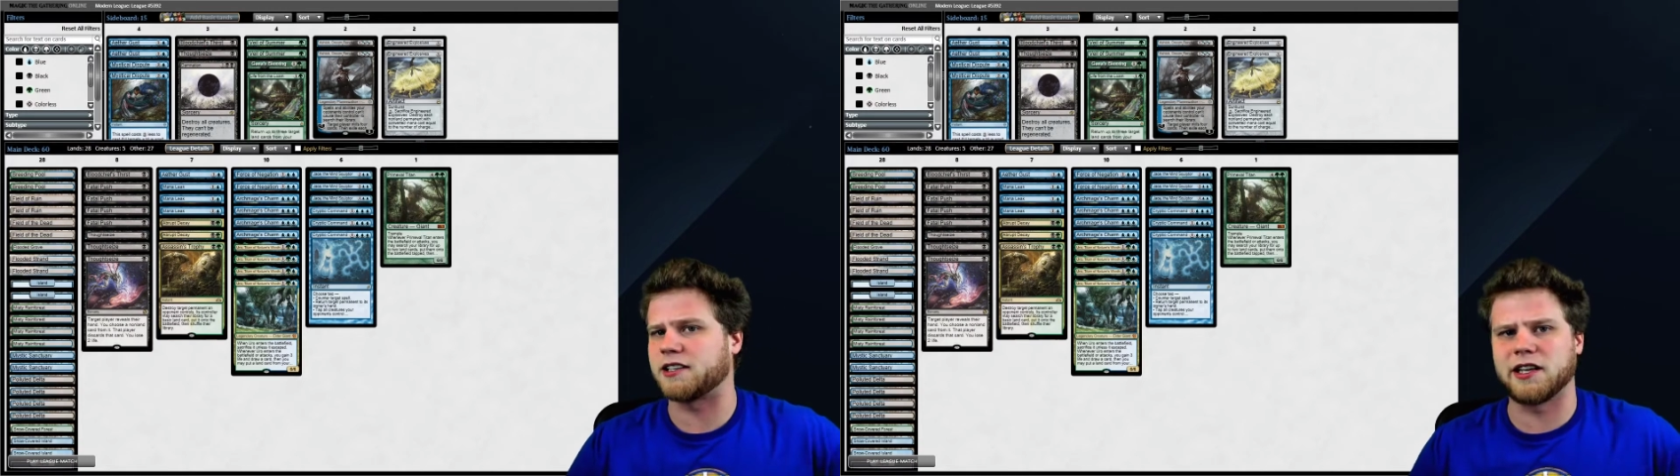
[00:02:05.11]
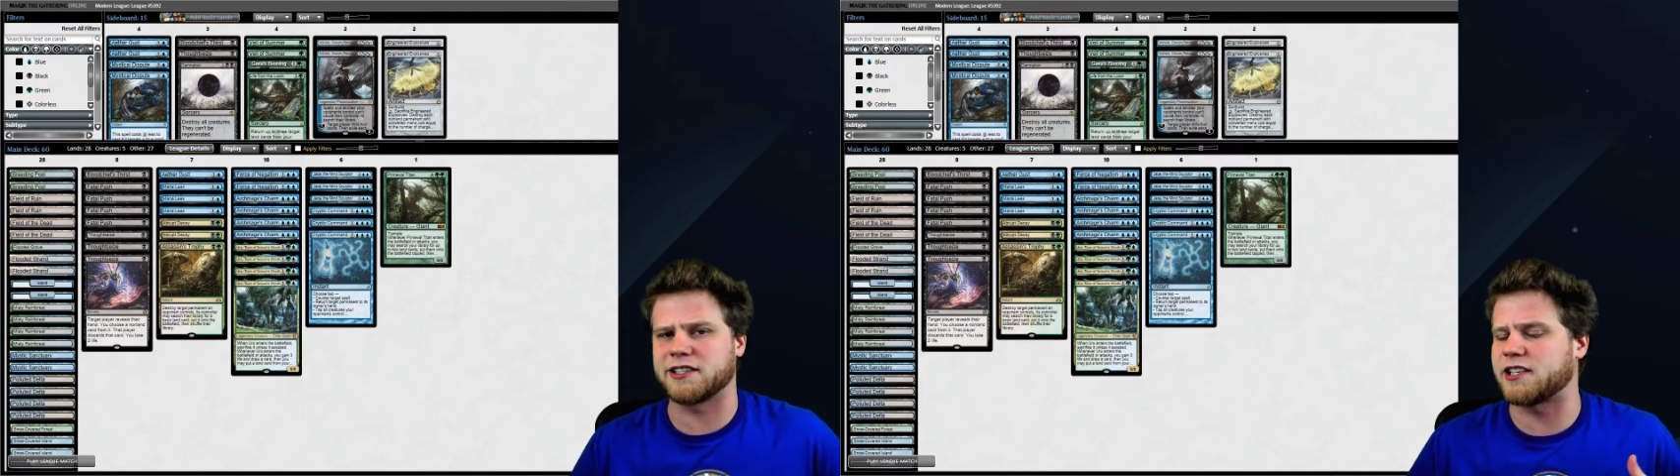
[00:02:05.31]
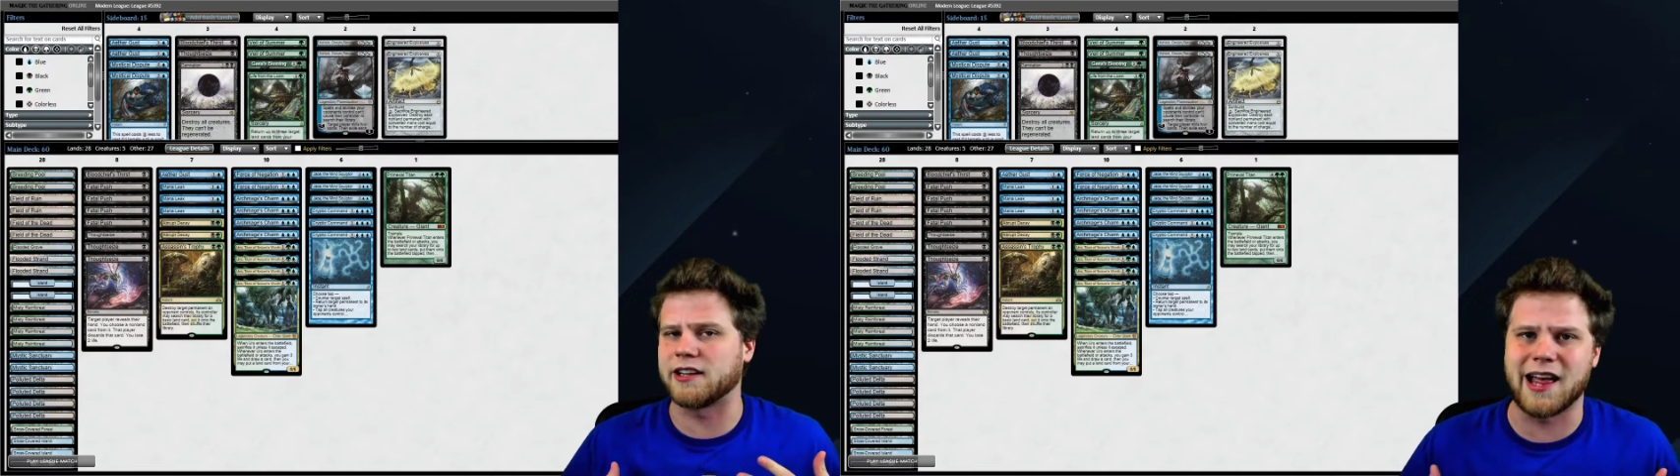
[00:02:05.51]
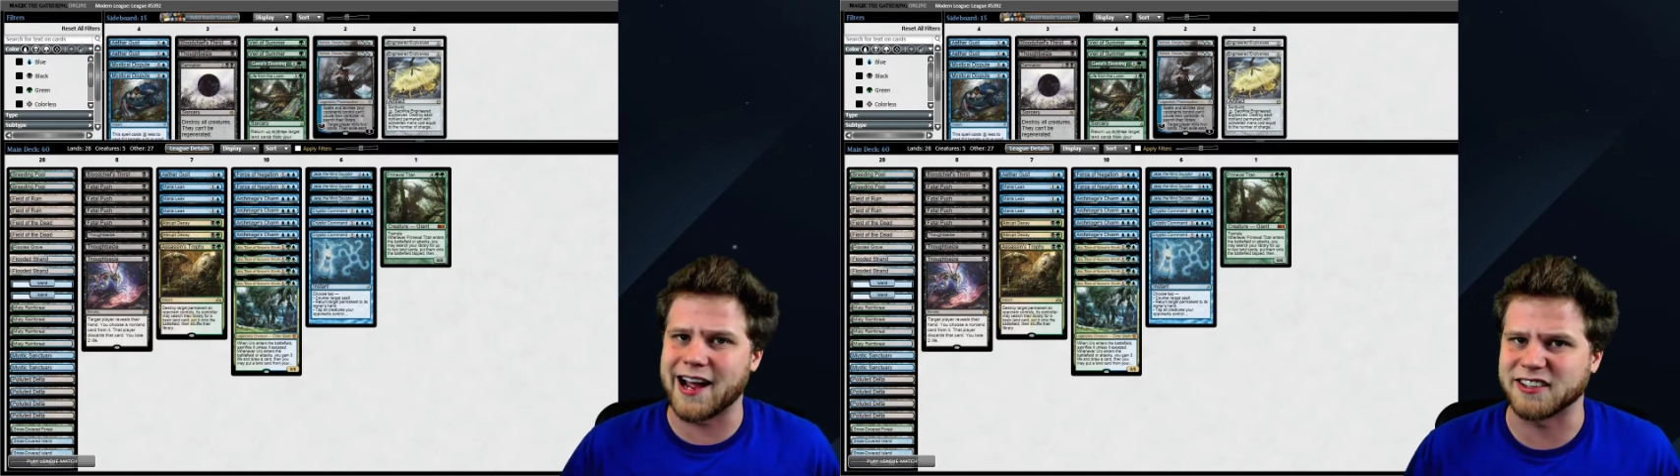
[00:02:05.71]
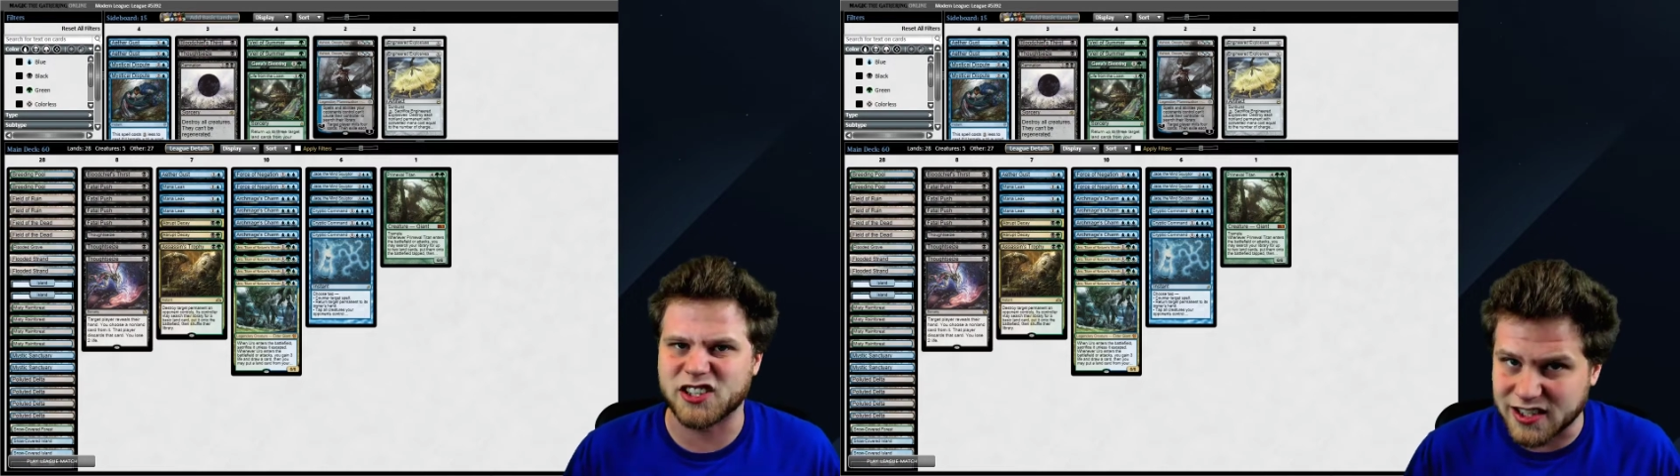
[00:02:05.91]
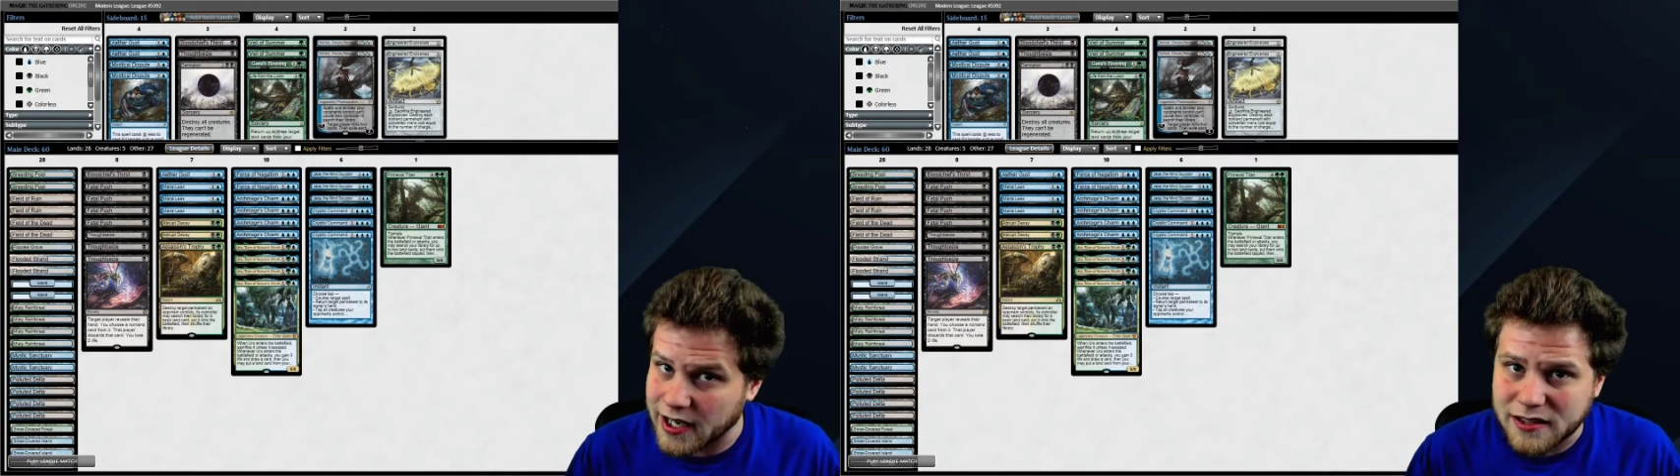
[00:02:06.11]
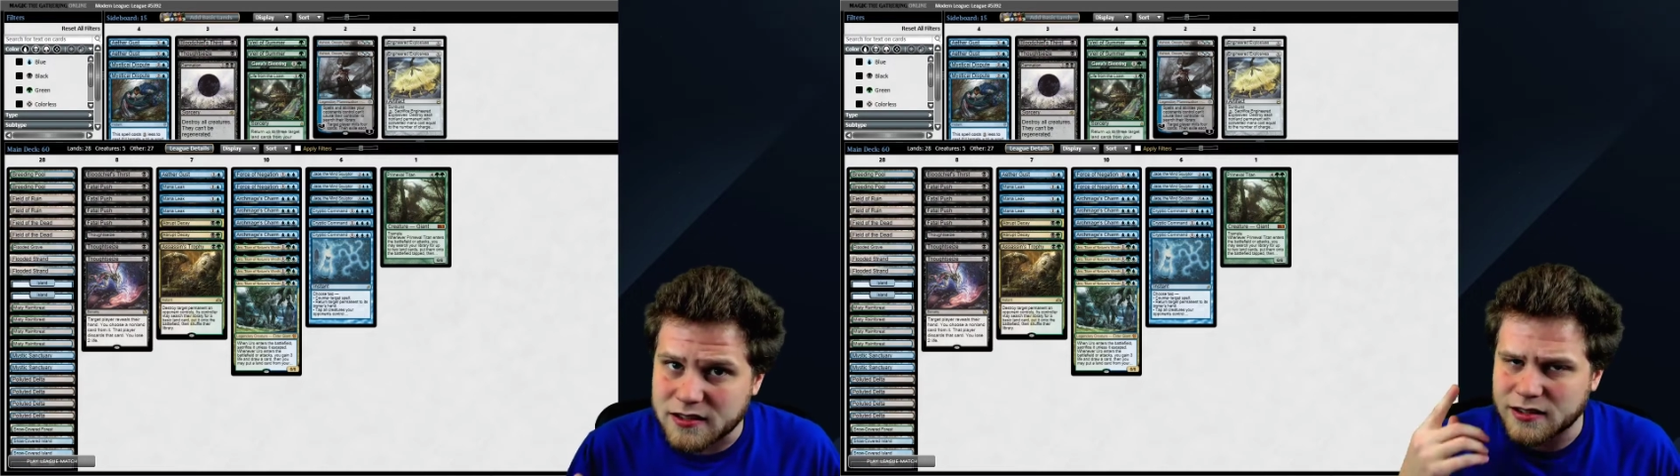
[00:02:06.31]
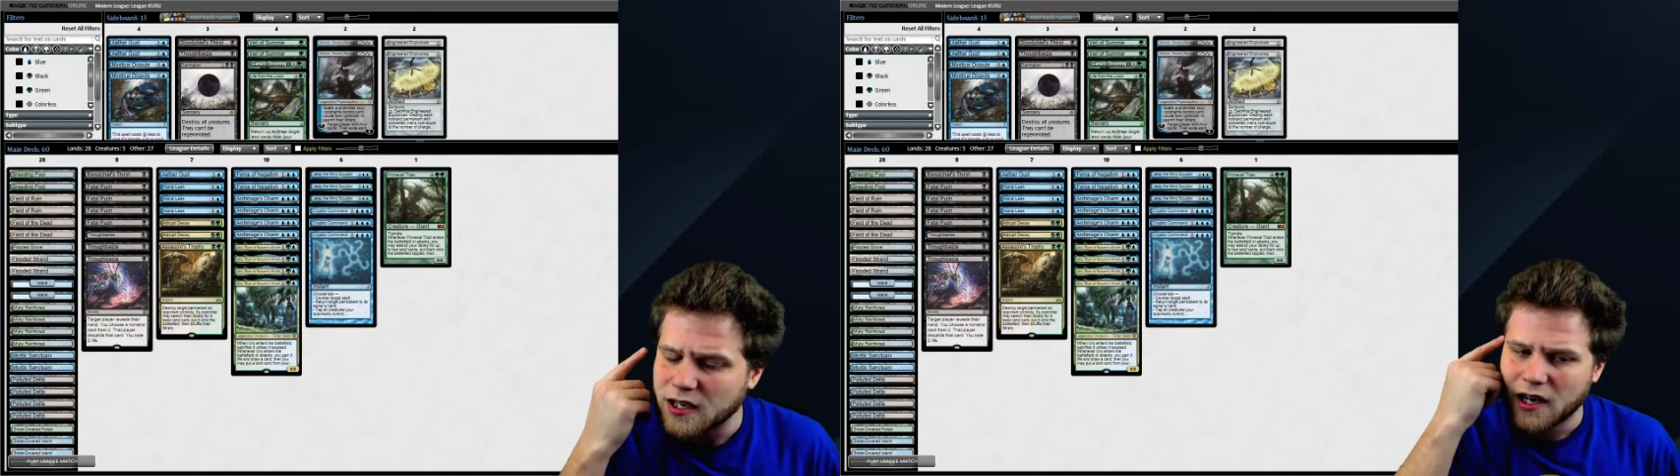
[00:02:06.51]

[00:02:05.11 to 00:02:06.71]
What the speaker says: let's say land 6,